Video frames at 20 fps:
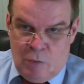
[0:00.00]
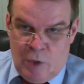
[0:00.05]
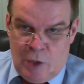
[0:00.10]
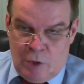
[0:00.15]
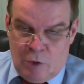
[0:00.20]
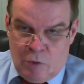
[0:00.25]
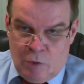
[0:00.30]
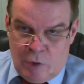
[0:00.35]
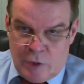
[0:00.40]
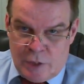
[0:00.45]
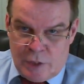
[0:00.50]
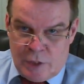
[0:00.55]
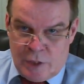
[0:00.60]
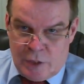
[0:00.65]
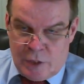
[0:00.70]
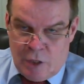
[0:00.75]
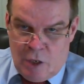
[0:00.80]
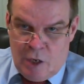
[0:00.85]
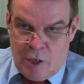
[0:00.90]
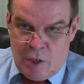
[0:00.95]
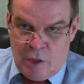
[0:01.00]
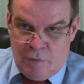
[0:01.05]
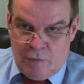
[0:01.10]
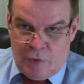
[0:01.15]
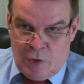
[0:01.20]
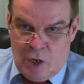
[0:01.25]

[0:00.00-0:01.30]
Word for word: Red Cross Society of